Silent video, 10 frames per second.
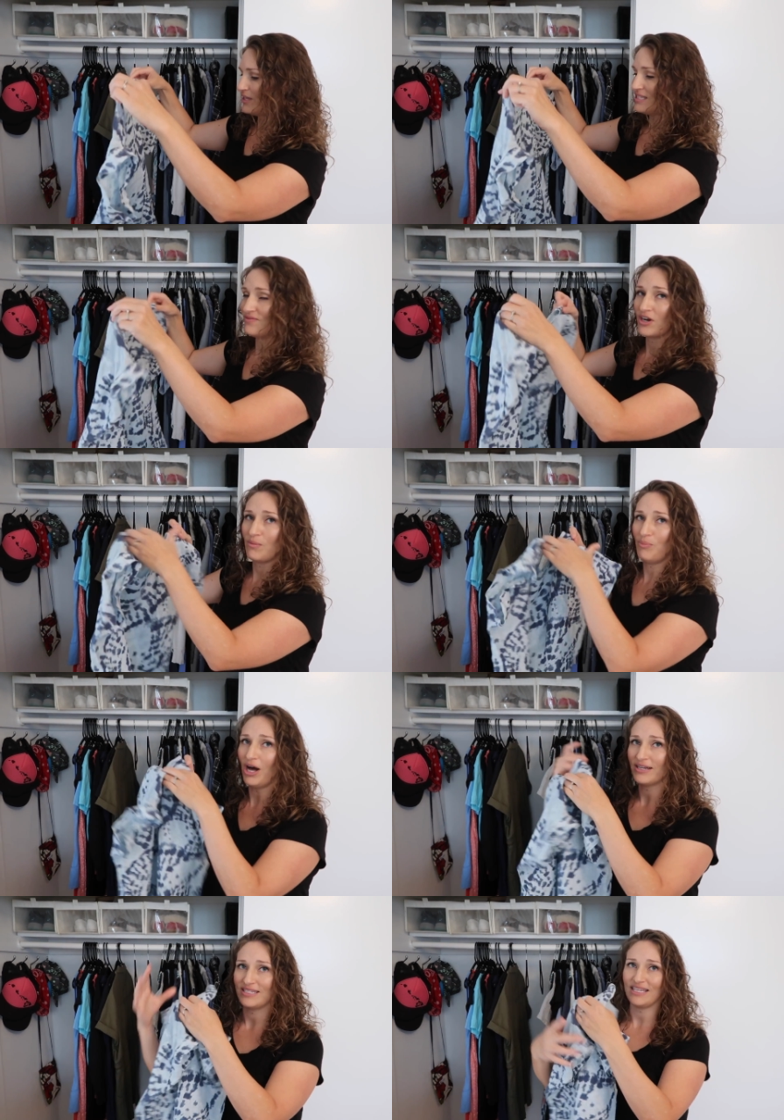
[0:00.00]
It's very
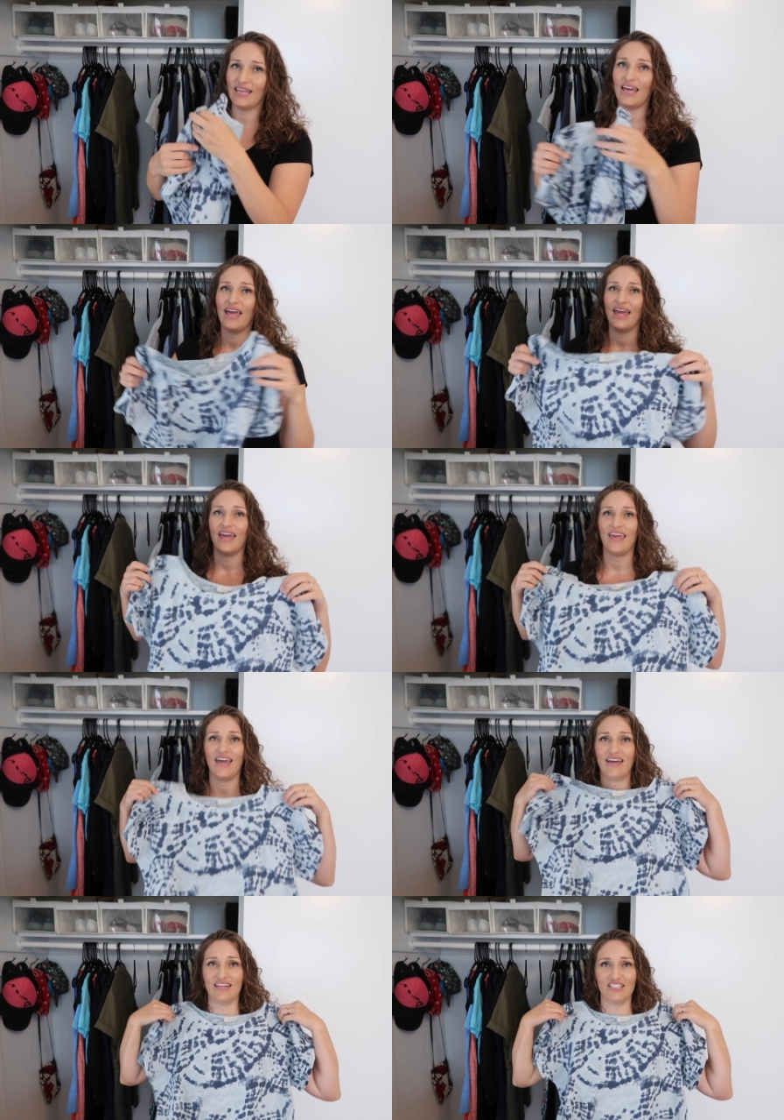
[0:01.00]
boxy
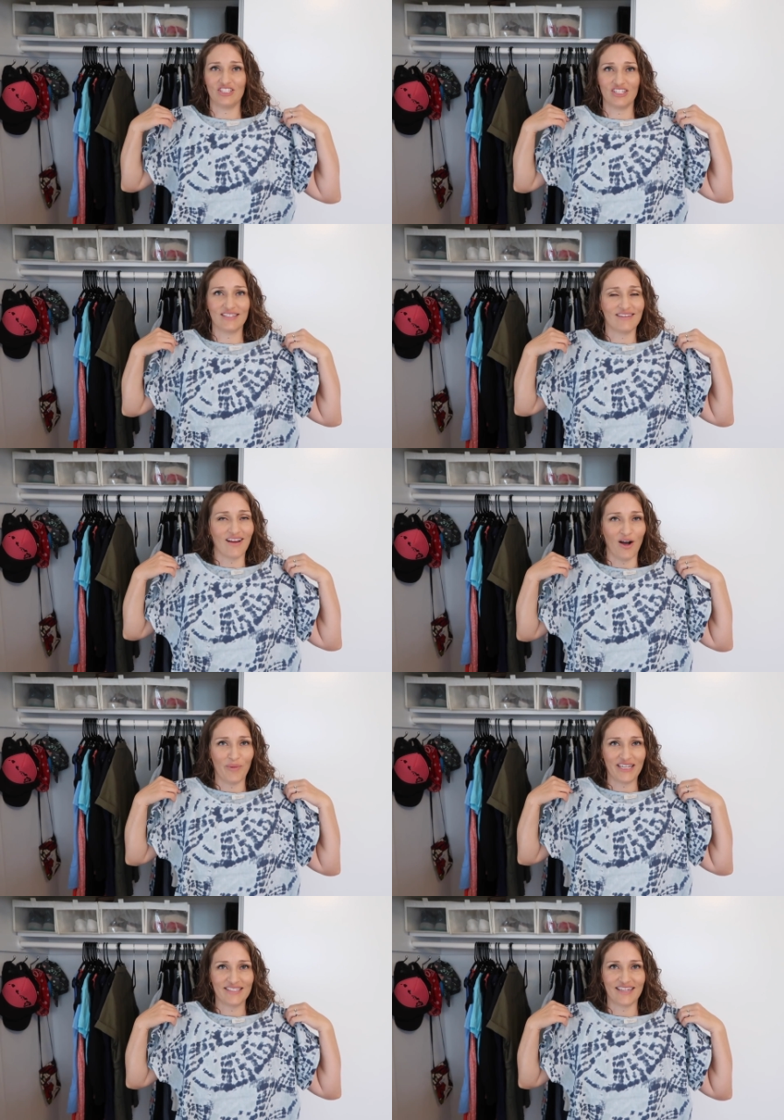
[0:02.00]
and it's just not
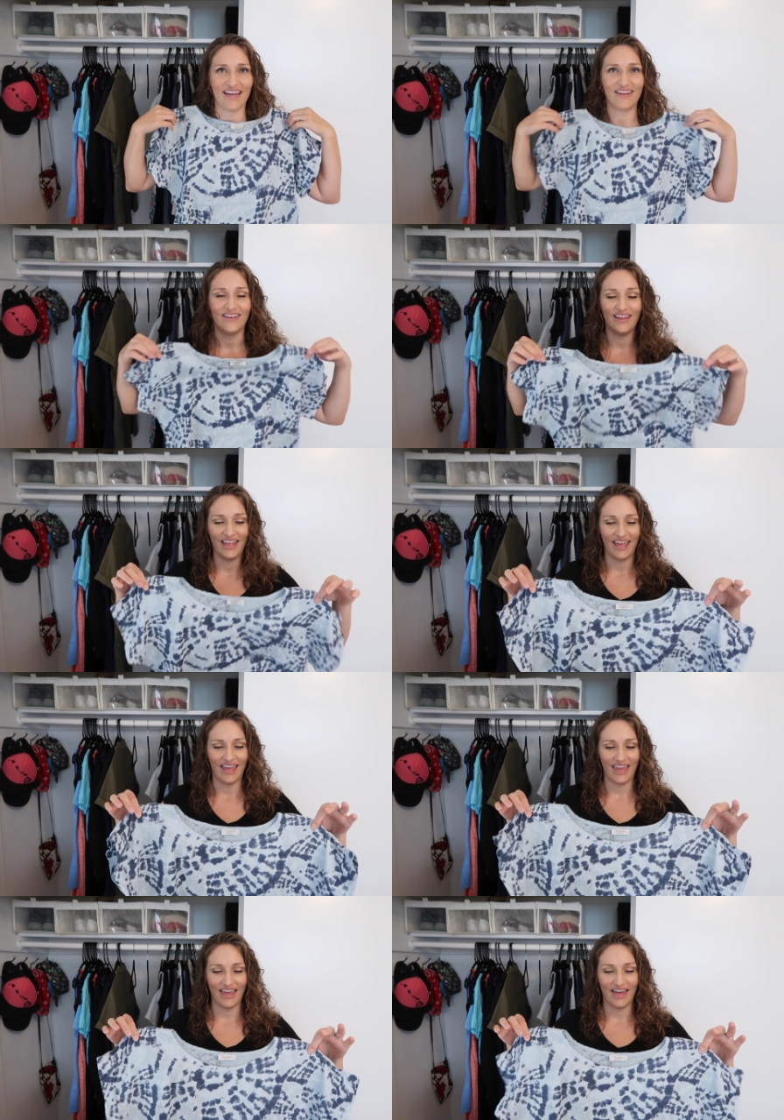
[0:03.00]
my style
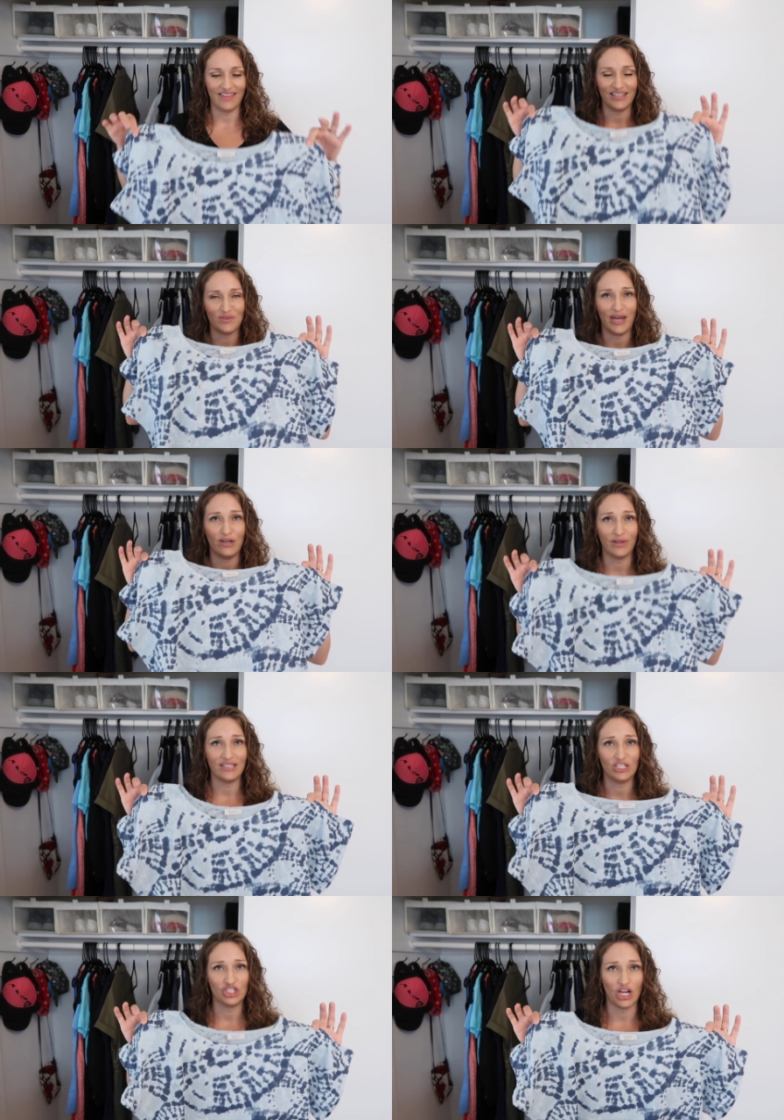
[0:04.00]
and that's why I don't
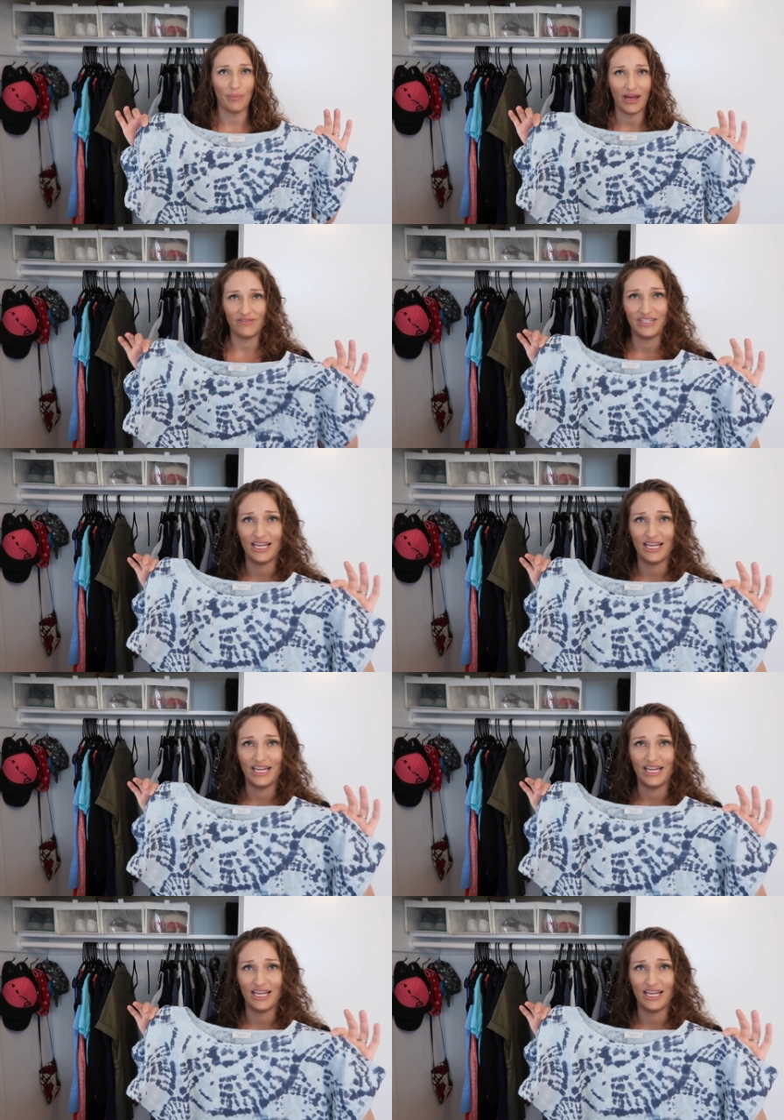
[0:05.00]
like to shop out of